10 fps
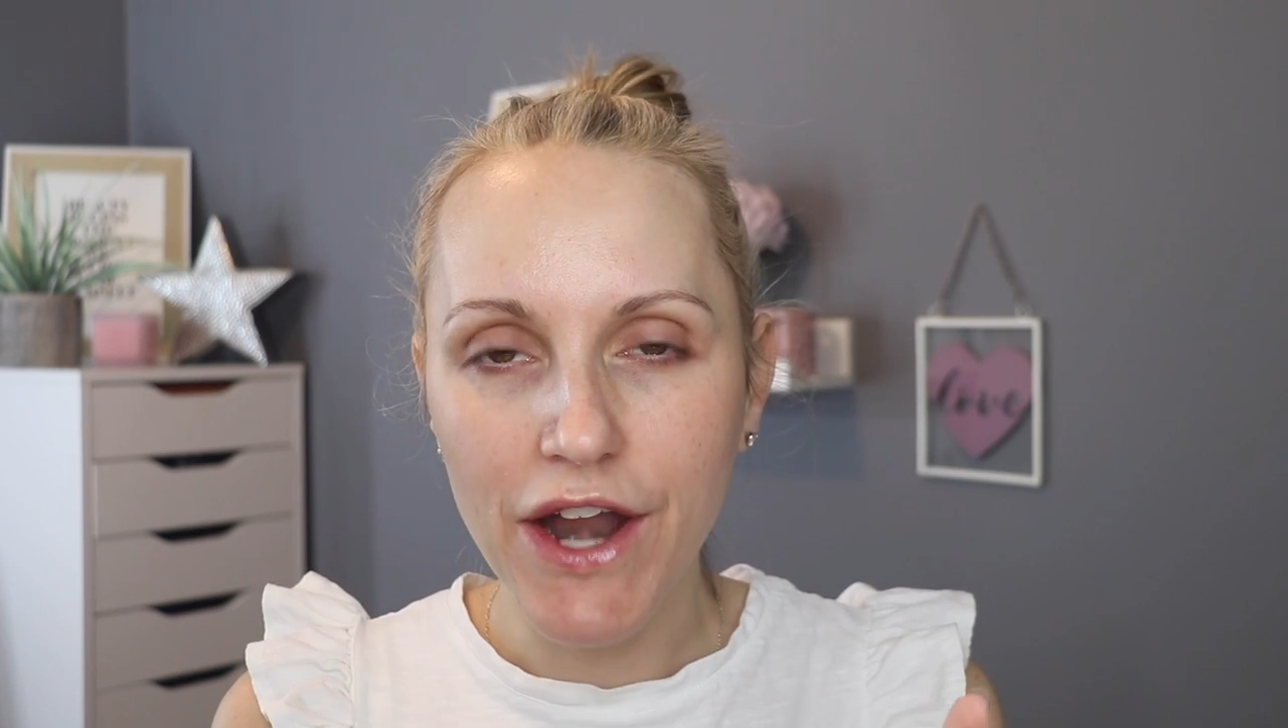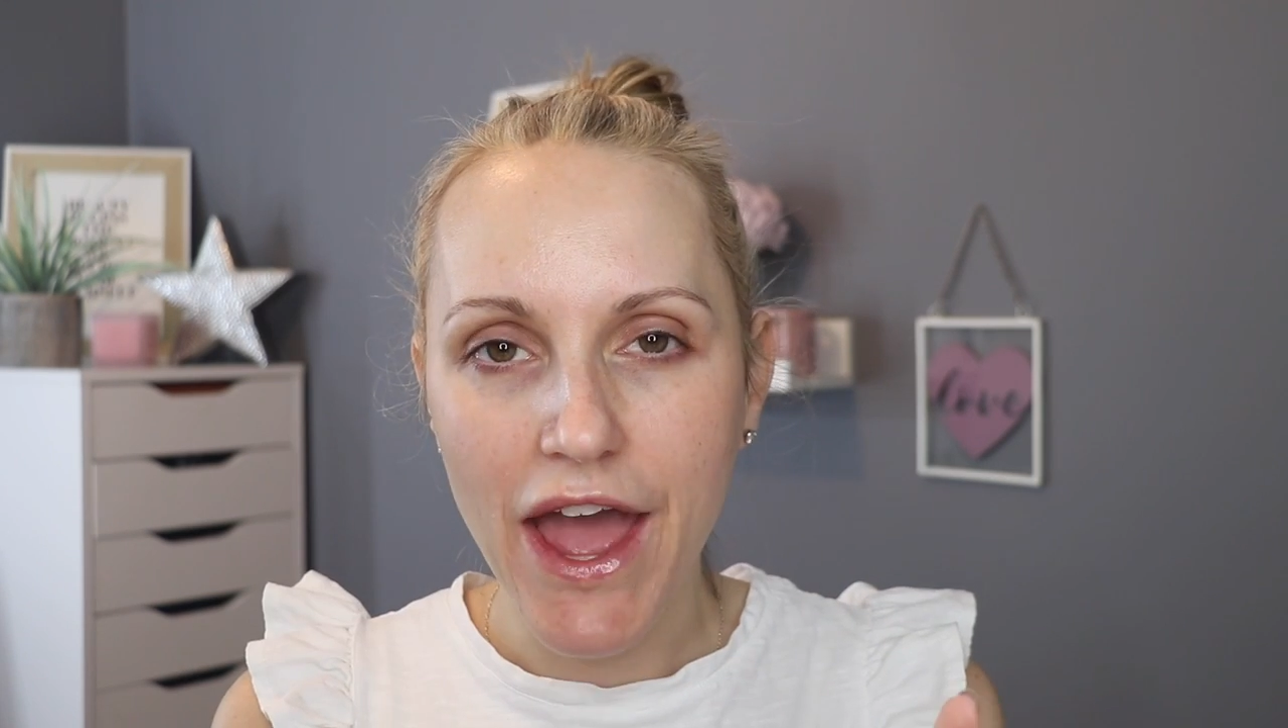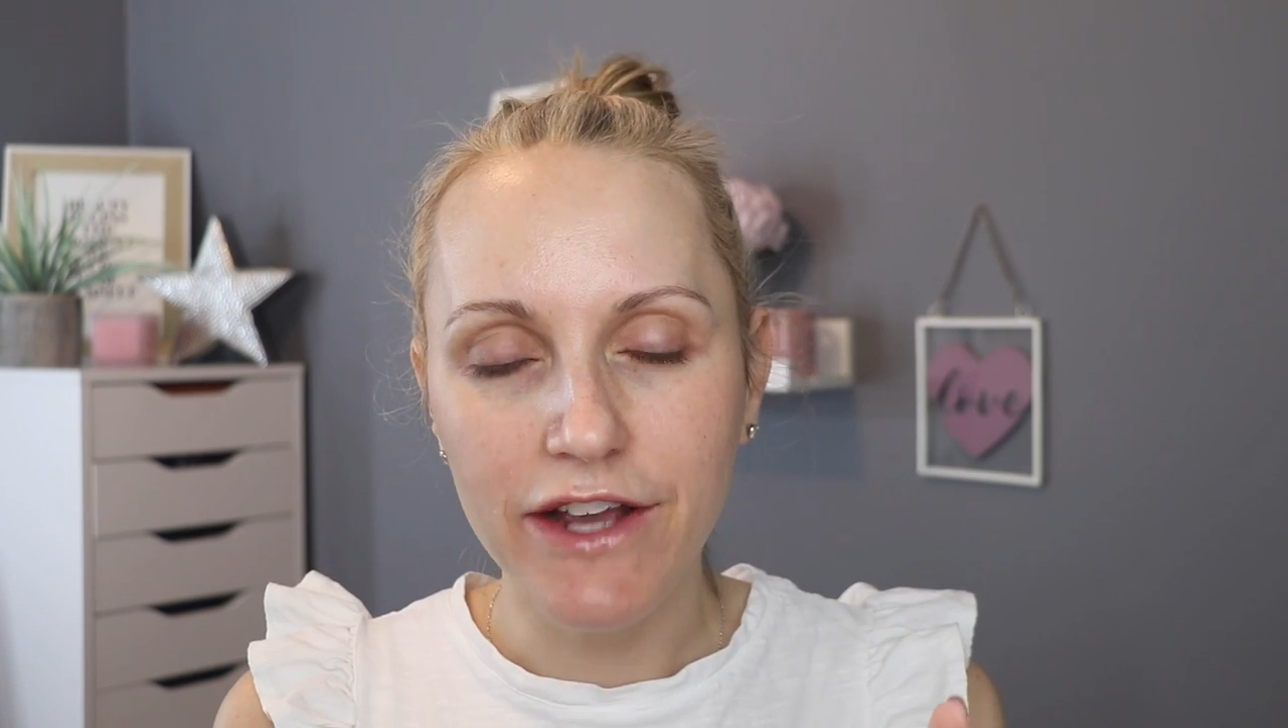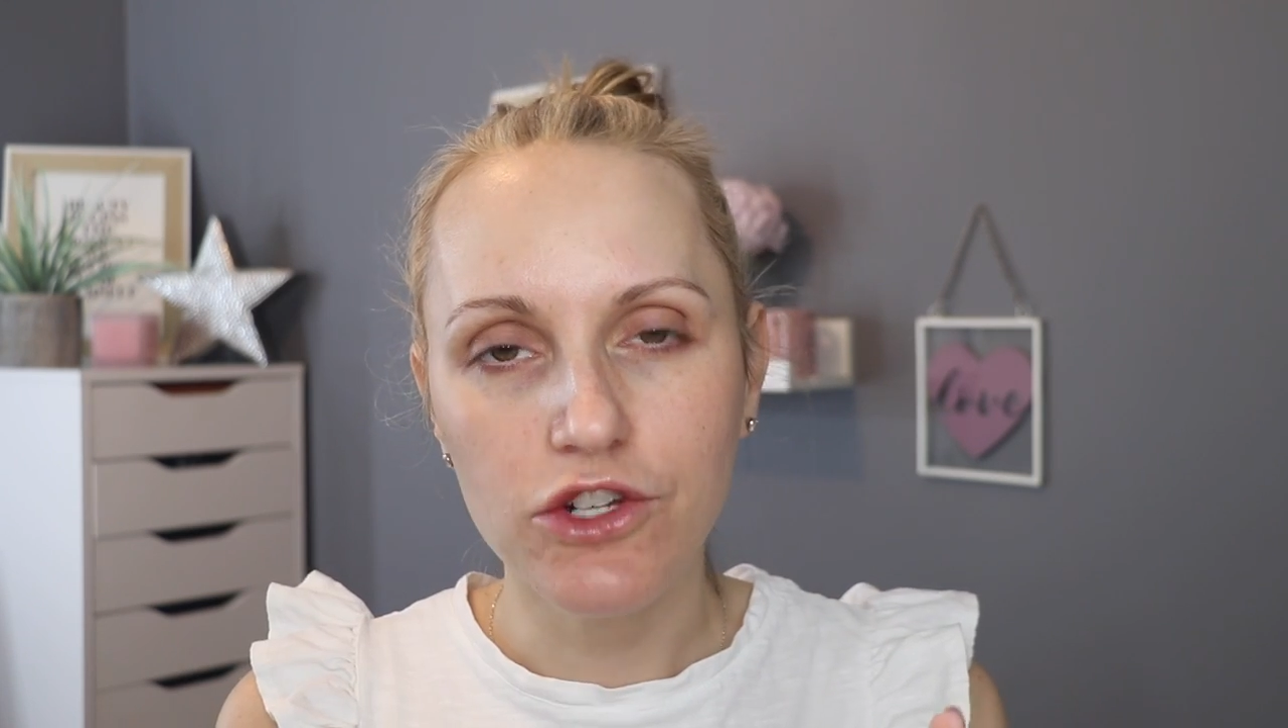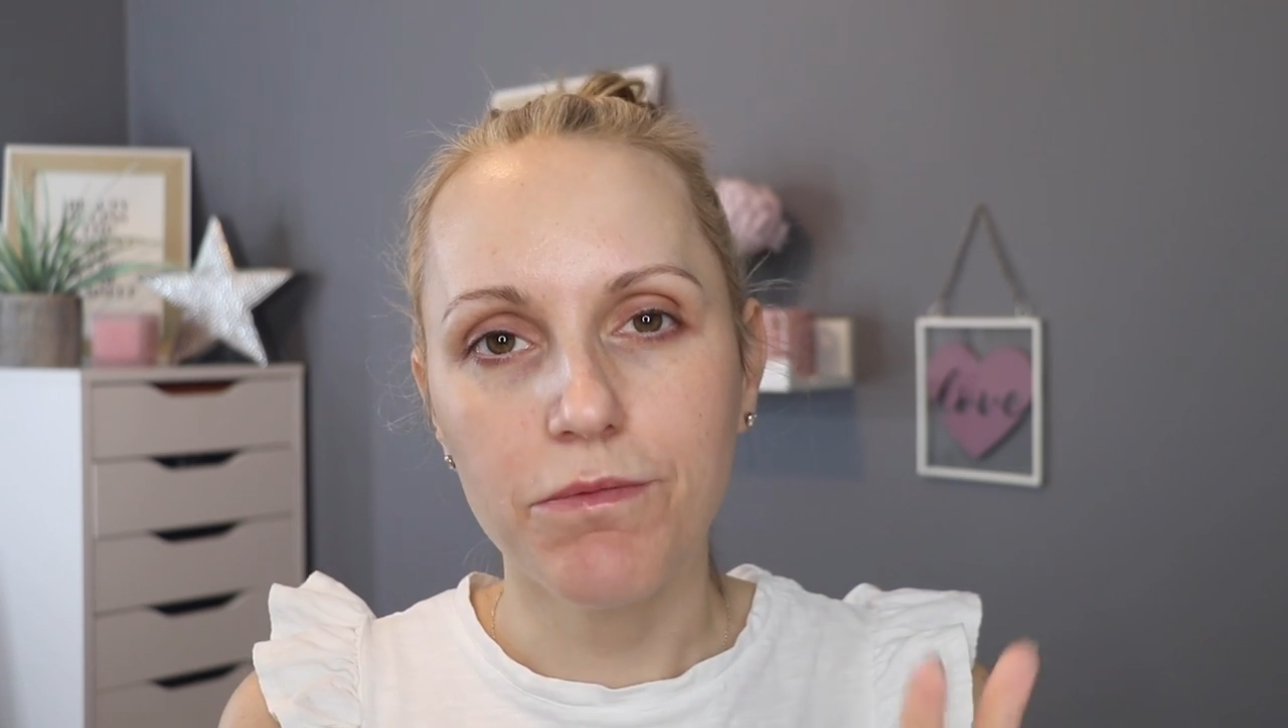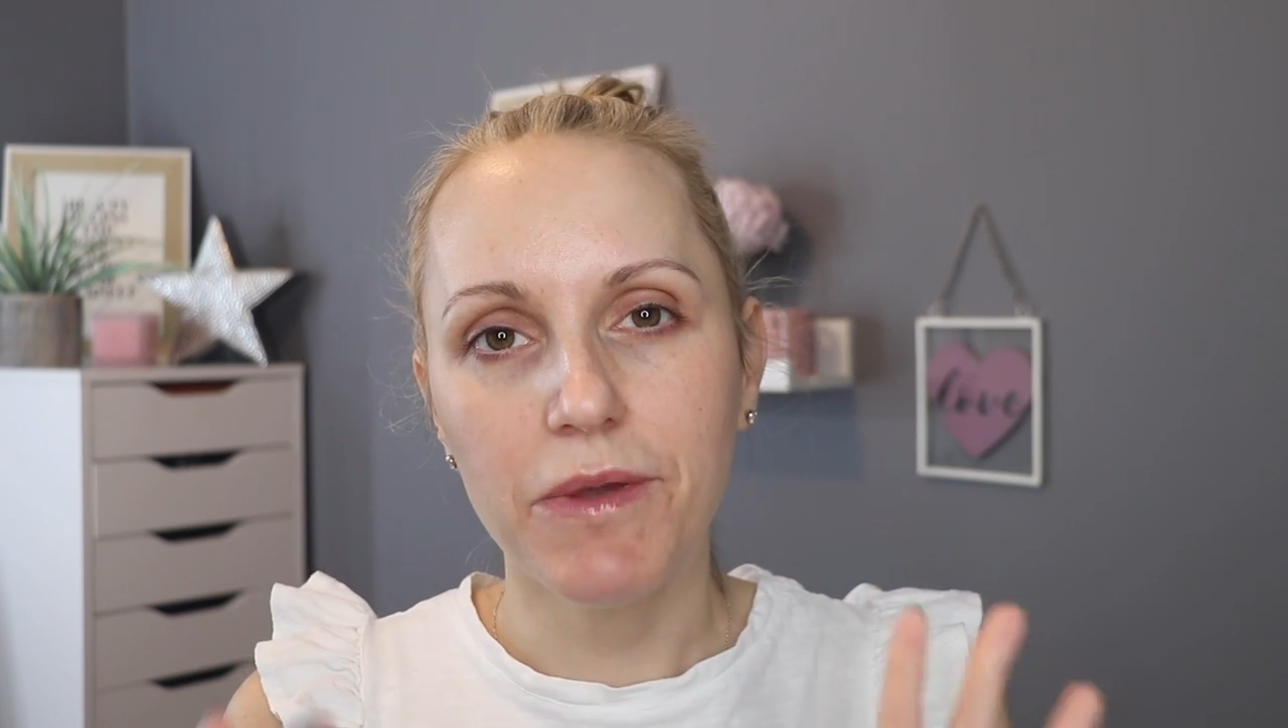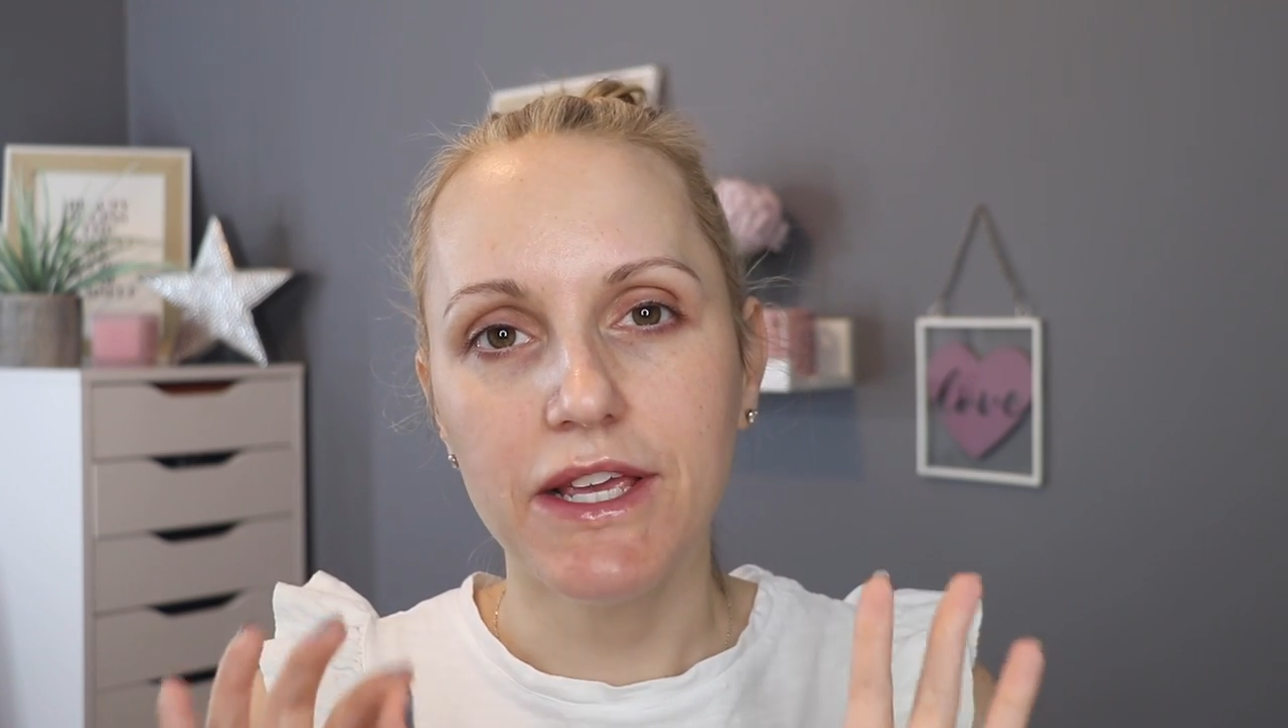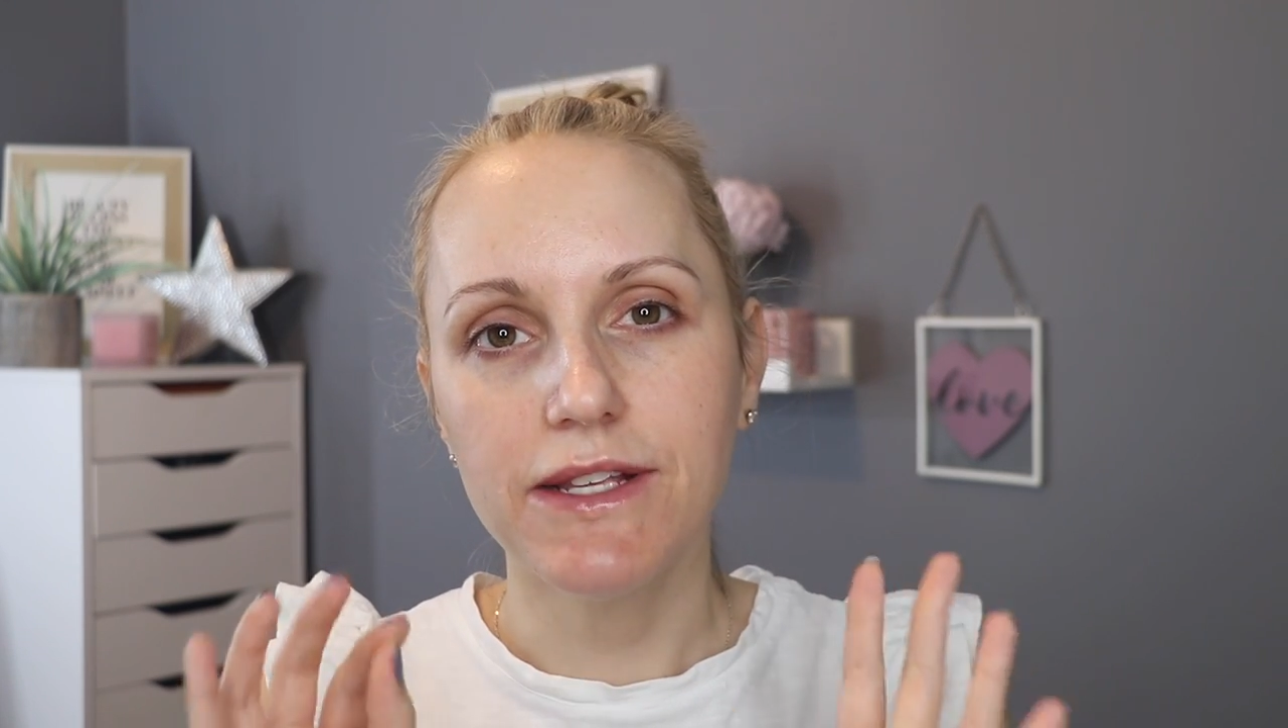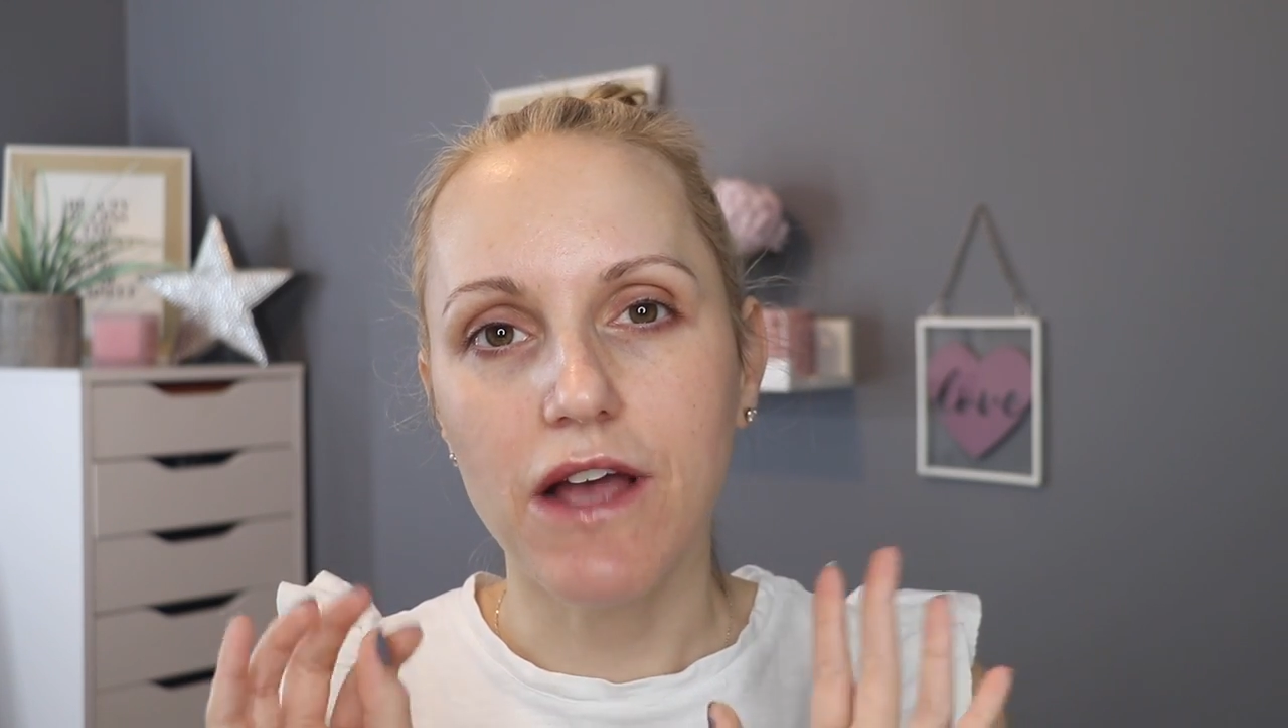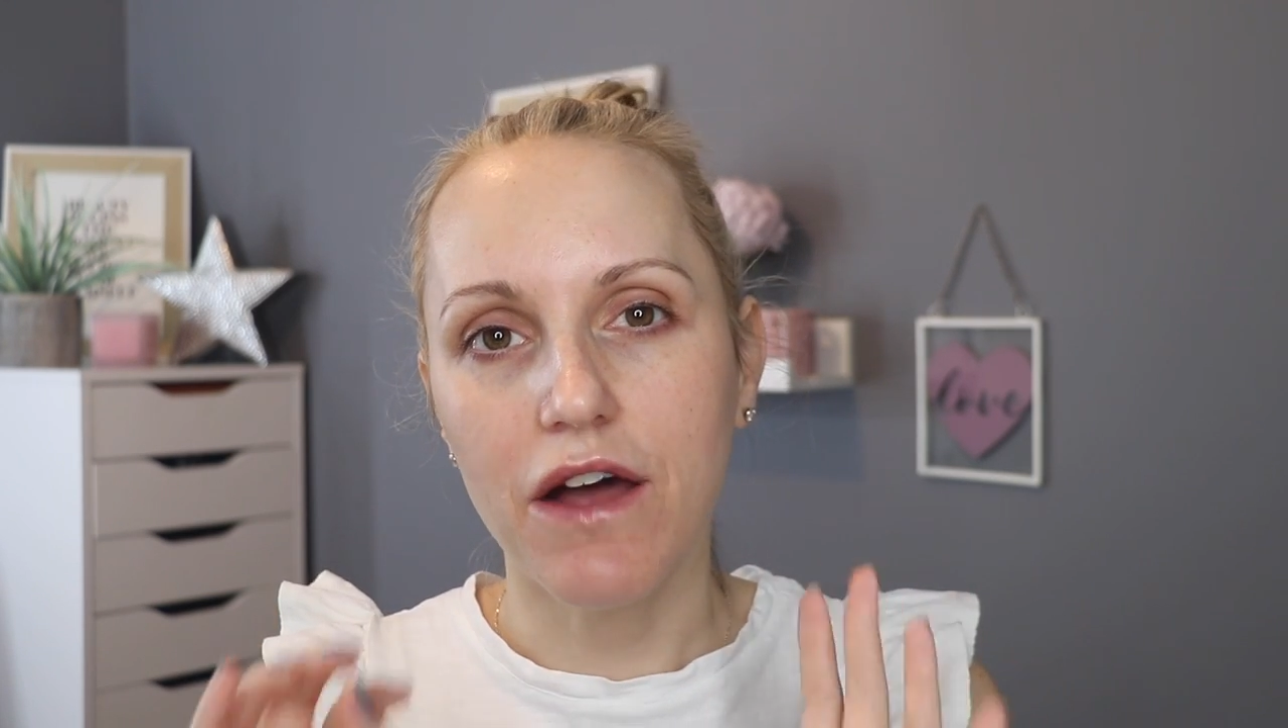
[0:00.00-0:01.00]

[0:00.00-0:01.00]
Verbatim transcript: extra piece